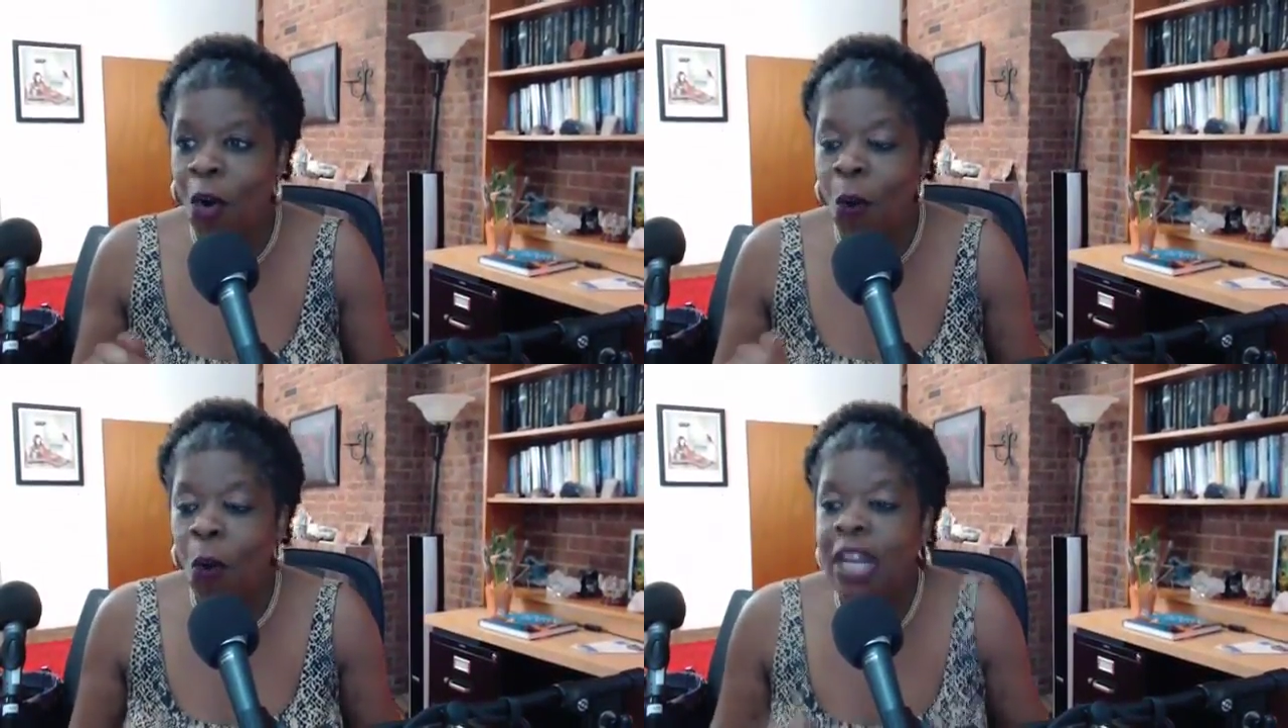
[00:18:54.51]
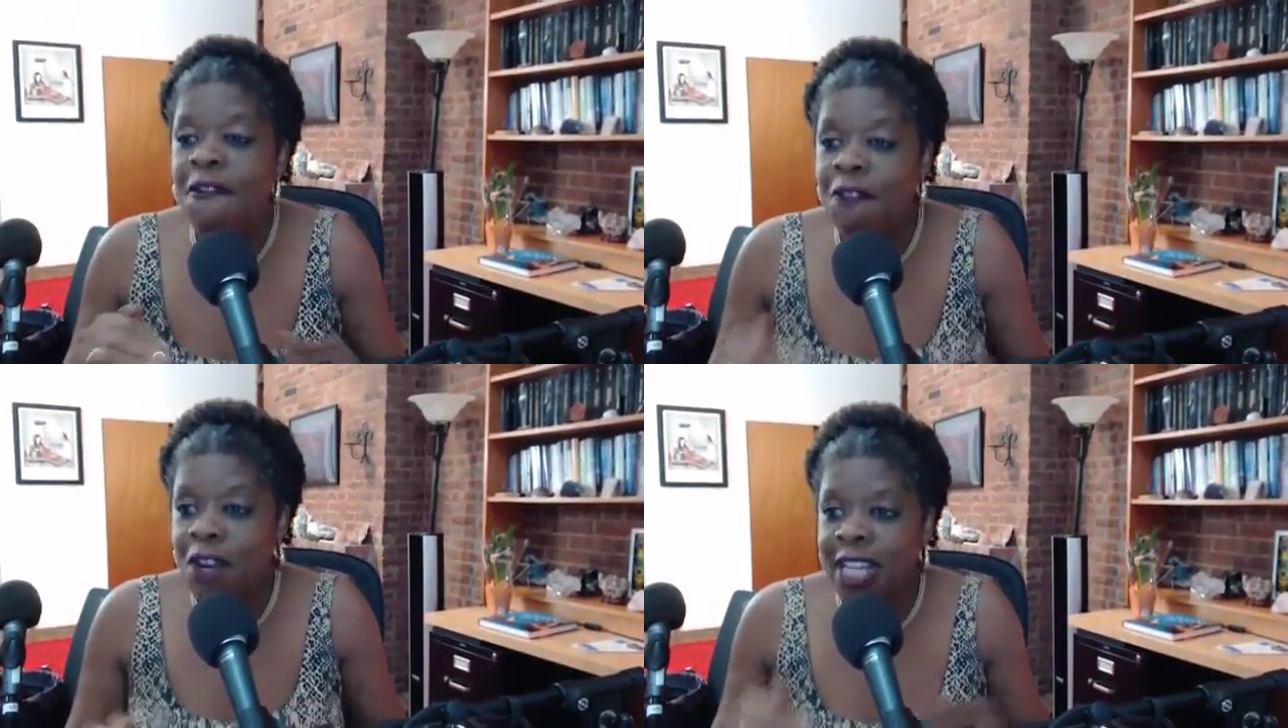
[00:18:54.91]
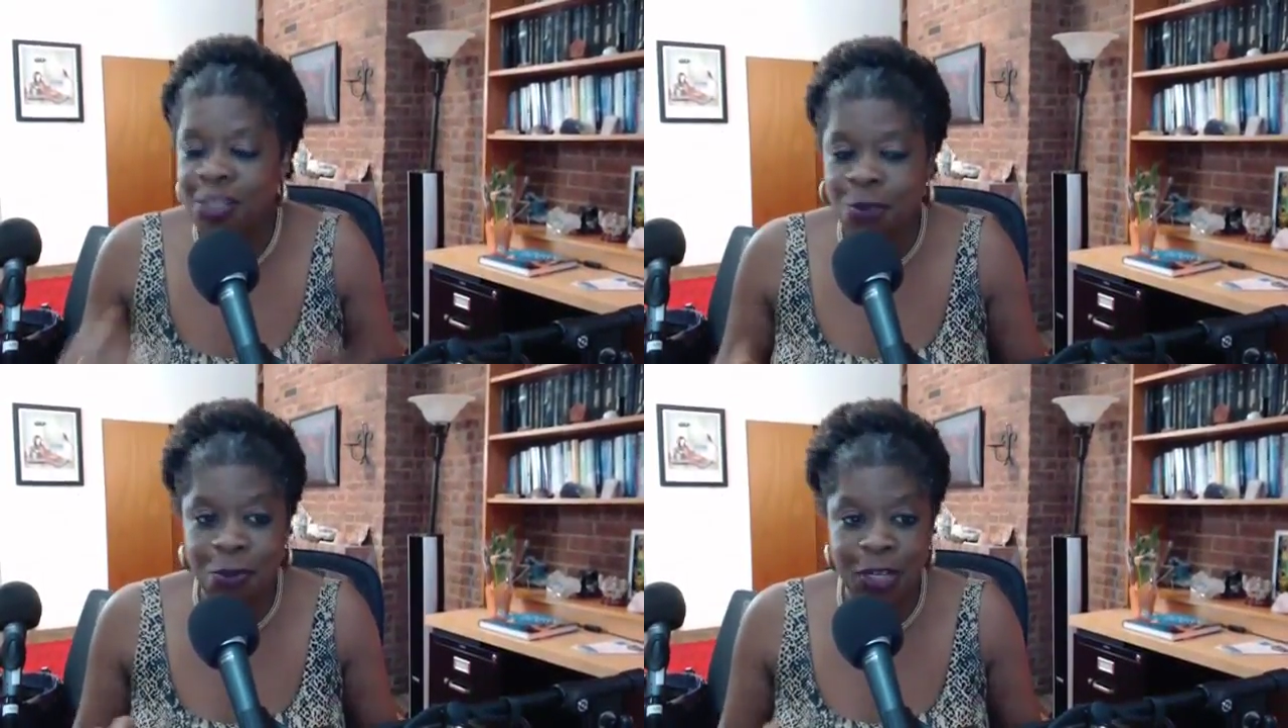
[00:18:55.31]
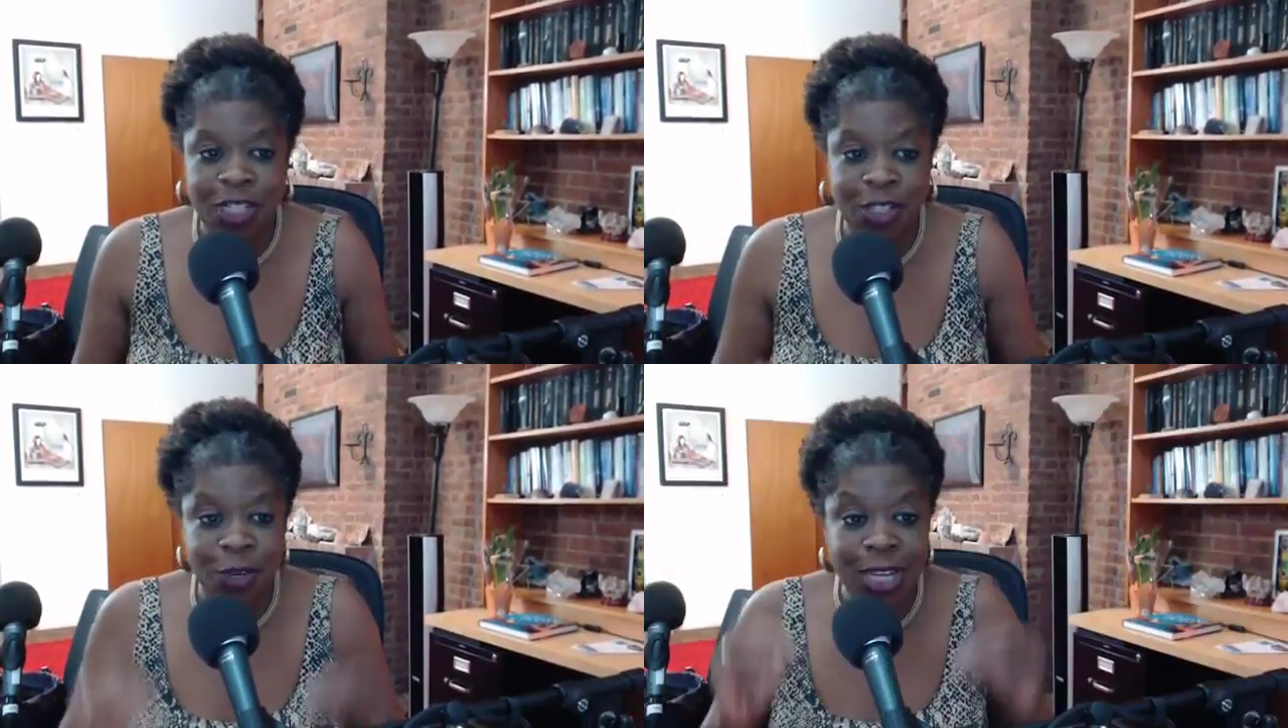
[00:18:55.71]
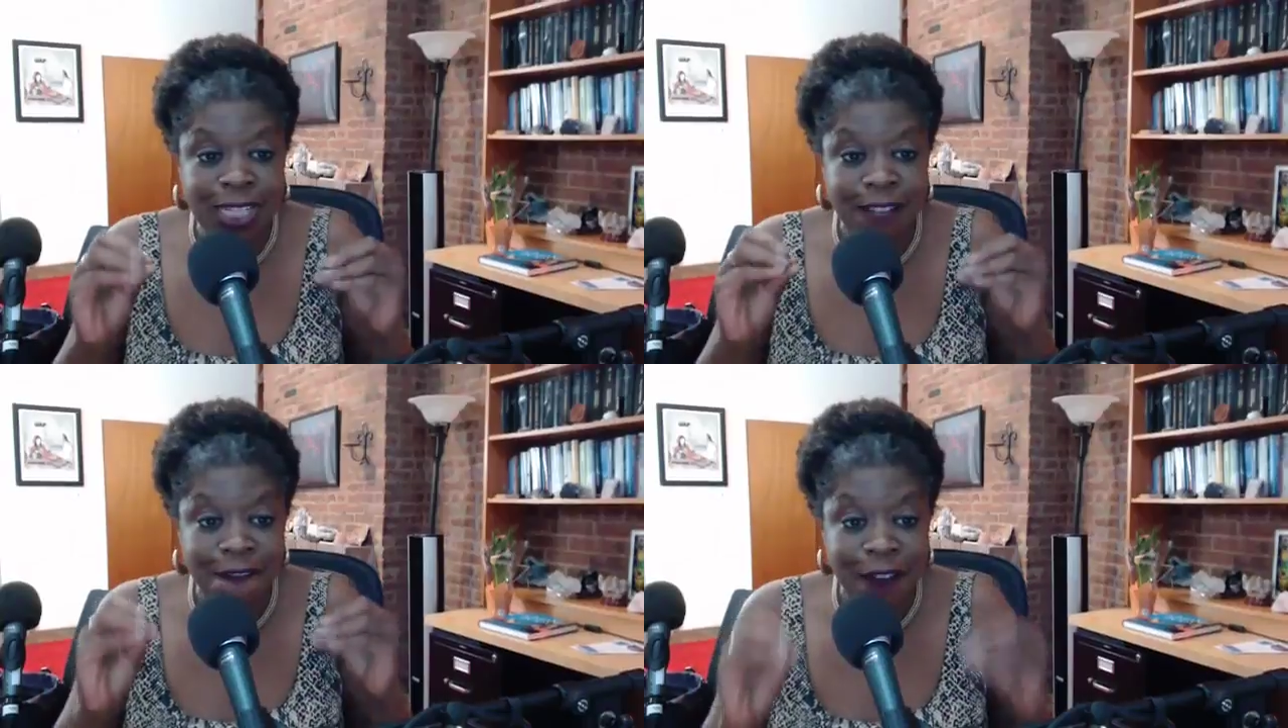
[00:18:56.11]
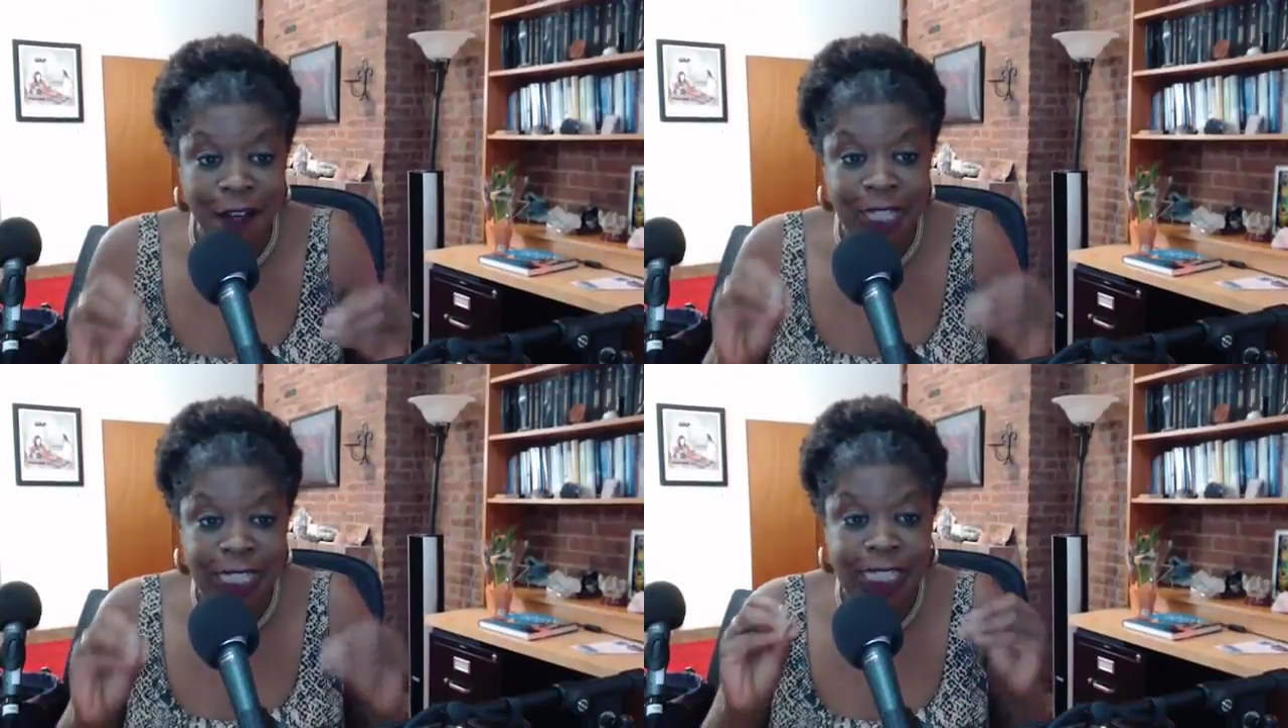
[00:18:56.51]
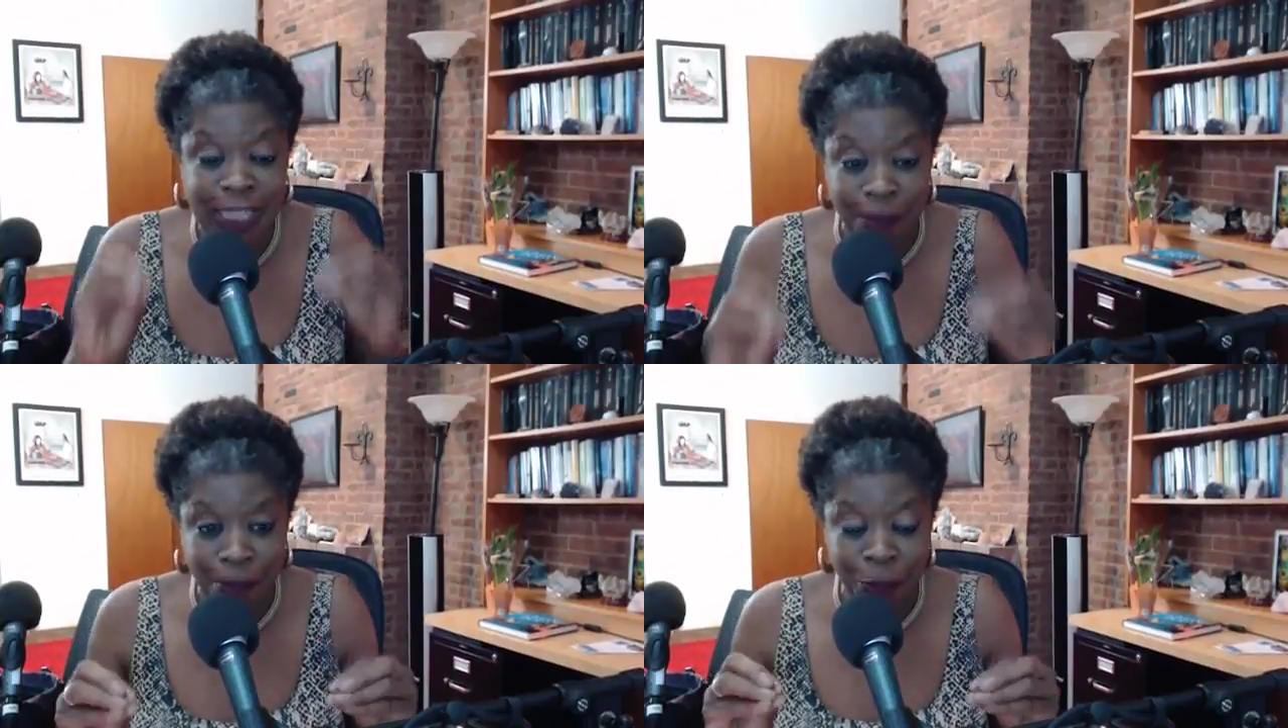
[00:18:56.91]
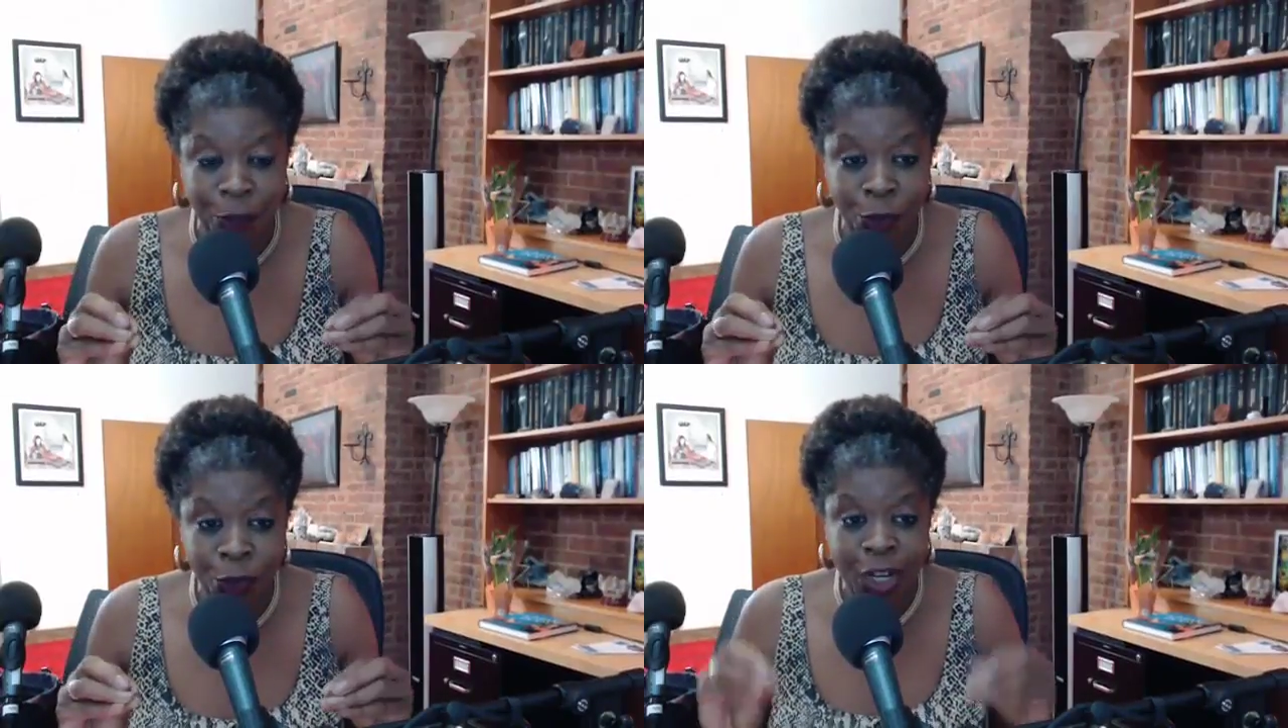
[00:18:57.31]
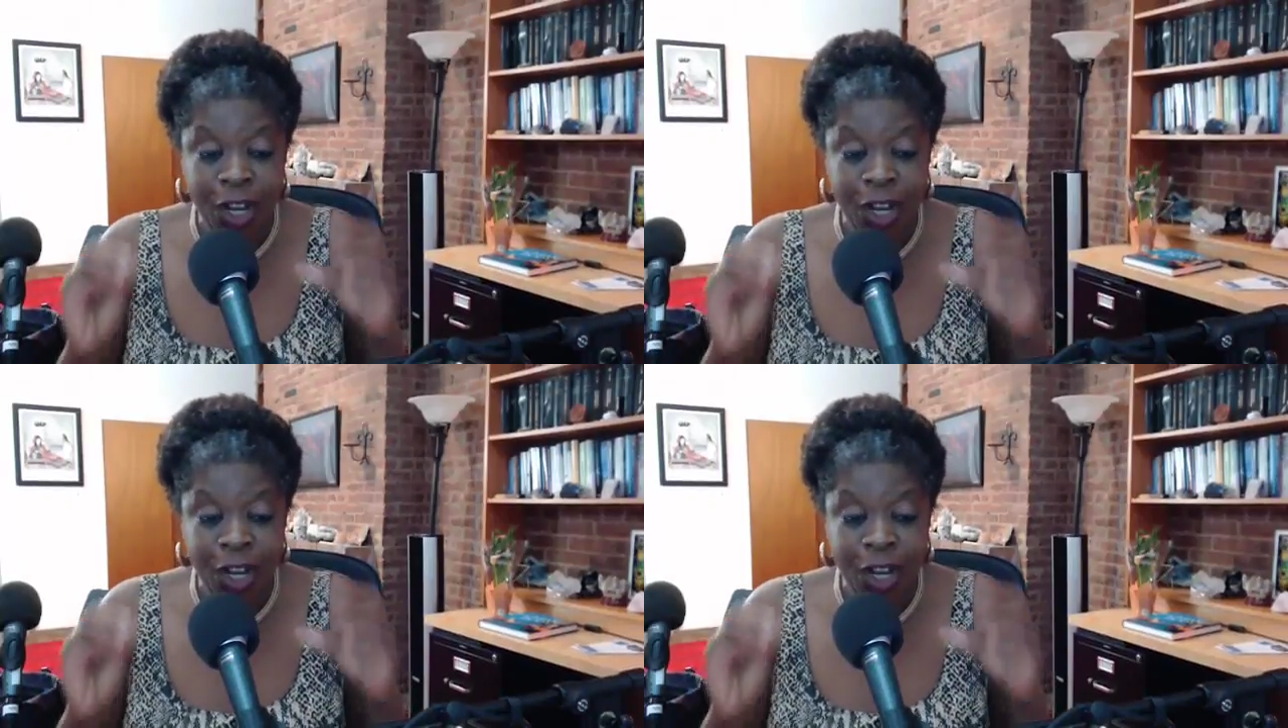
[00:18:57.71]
whatever it is we want to do it's a very simple